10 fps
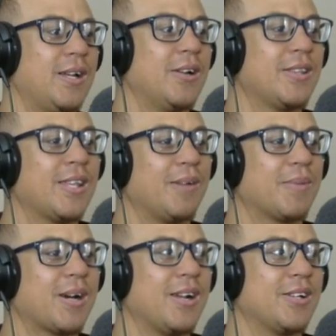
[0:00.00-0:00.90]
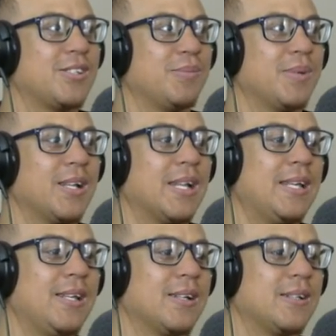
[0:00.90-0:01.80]
I don't think I'm cut out to be a
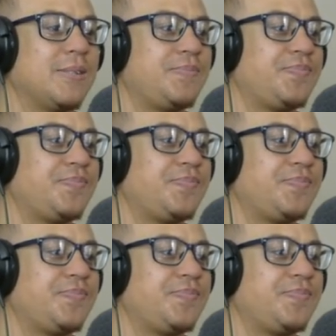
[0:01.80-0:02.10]
leader.